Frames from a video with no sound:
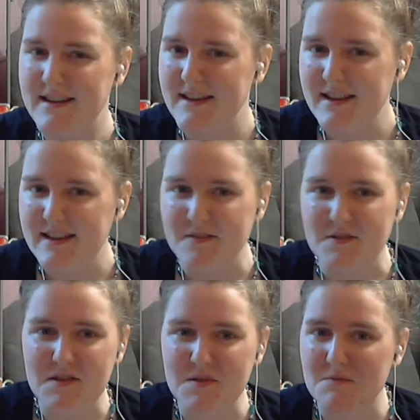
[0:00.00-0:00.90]

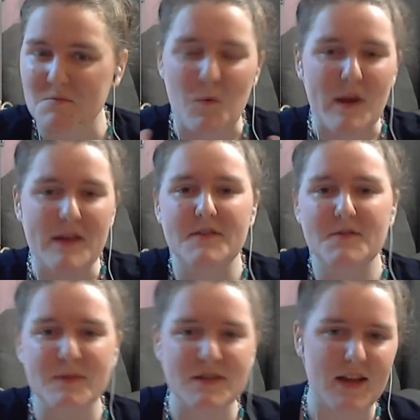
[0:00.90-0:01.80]
There's way too
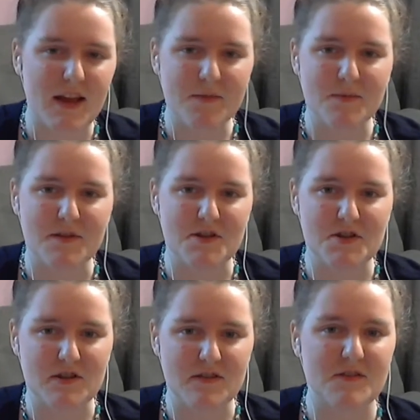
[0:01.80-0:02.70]
much exposition.
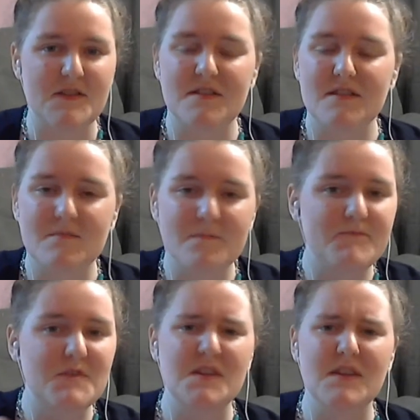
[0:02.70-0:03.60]
There's
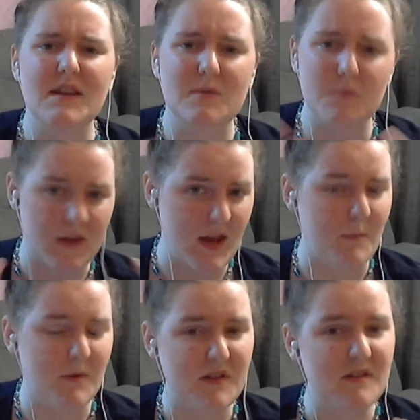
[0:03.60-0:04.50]
just scenes where the camera
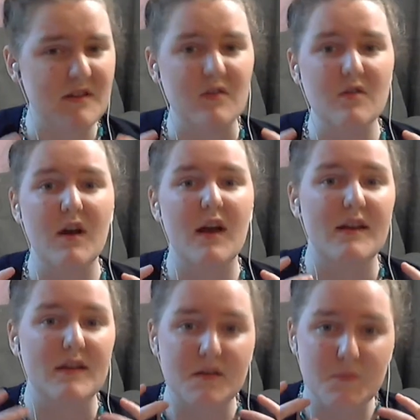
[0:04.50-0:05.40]
is still and
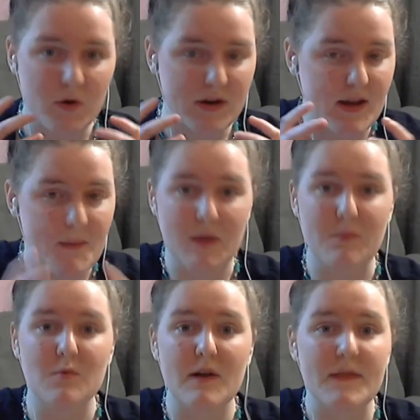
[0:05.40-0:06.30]
it's pointing at
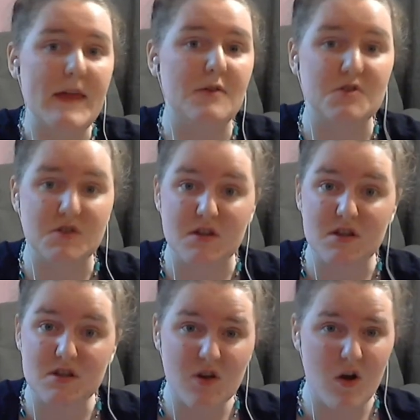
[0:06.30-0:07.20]
people and they're just
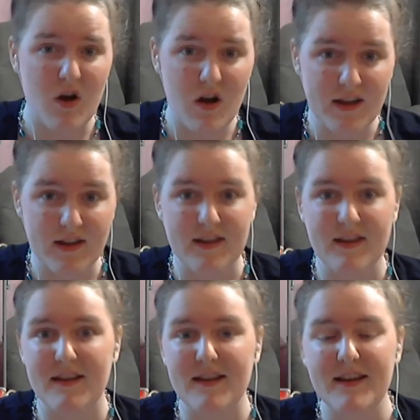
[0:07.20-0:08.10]
talking,
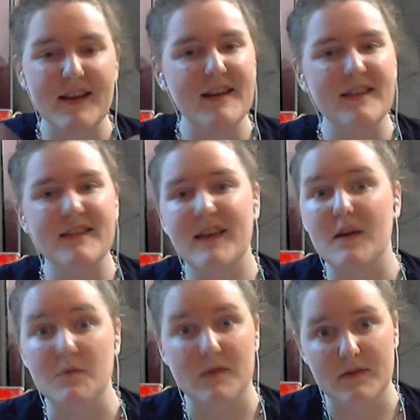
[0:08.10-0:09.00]
and that
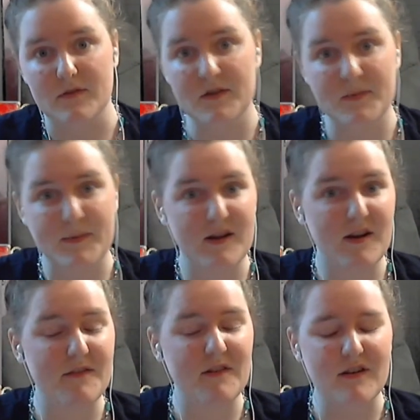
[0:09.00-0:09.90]
really turns me off.
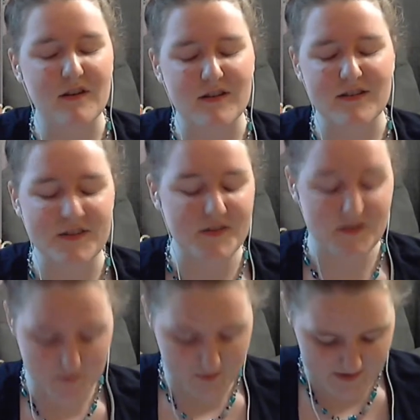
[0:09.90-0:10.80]
Oh, it's so
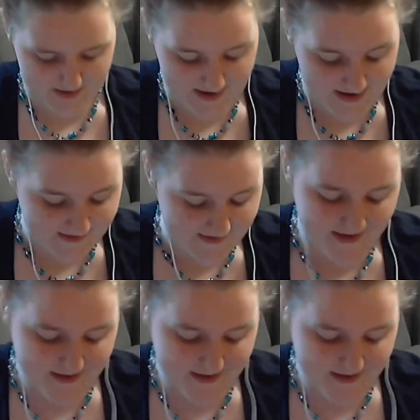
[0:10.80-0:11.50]
boring. I hate that.